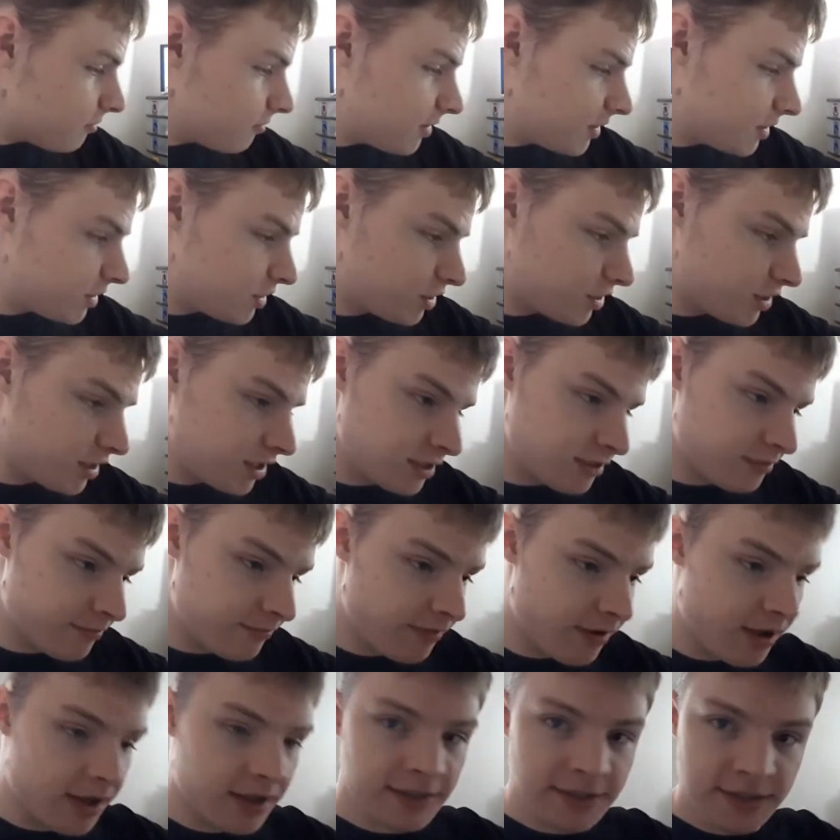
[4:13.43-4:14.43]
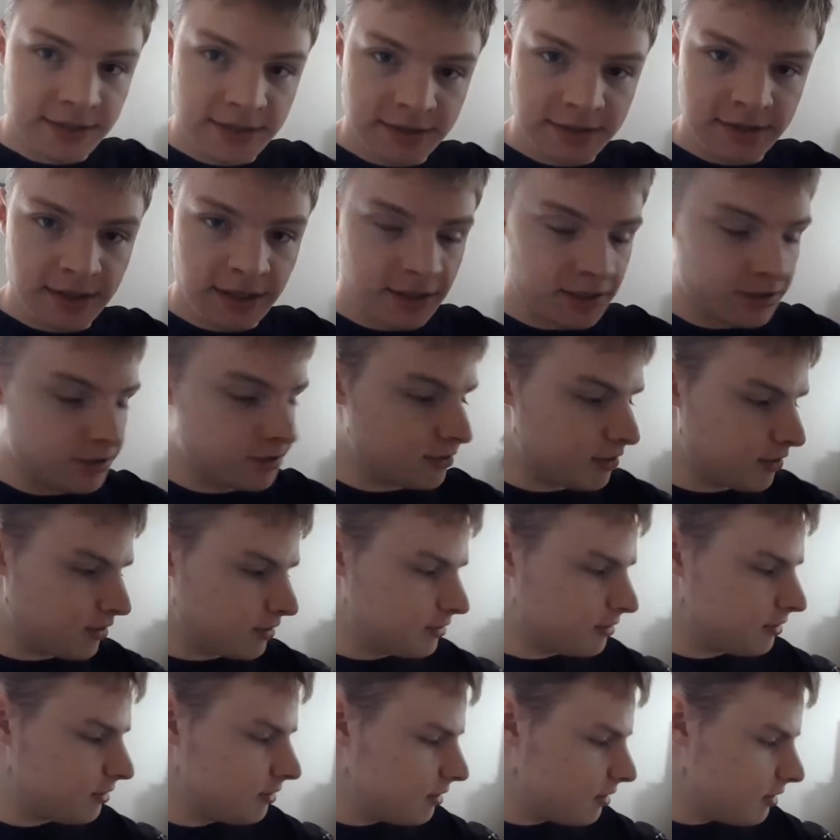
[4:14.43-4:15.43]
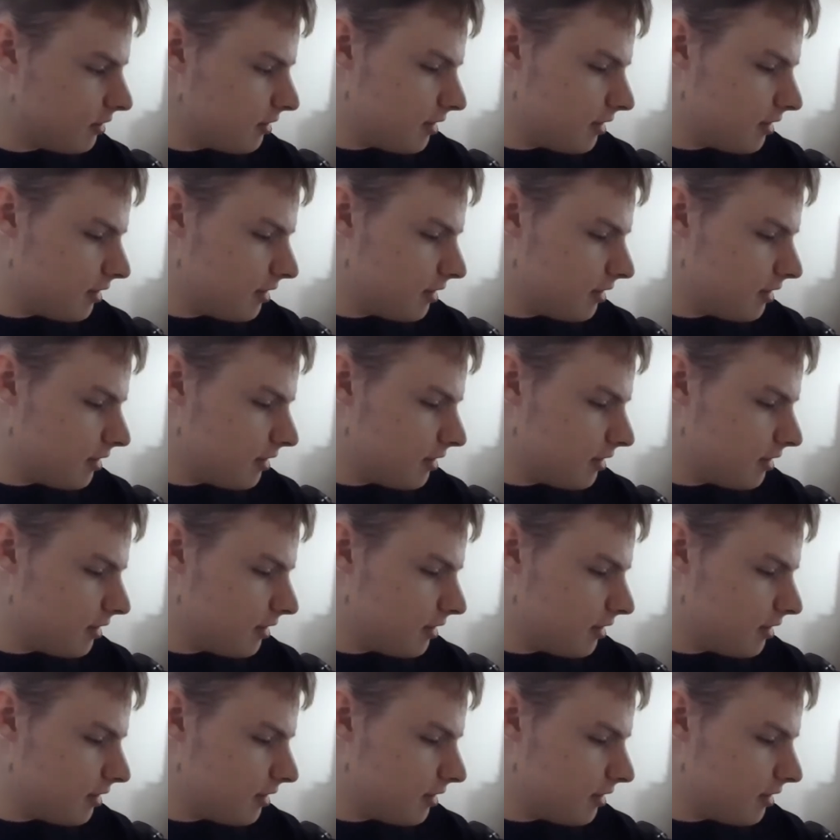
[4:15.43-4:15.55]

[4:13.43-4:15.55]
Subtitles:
Which is fast and is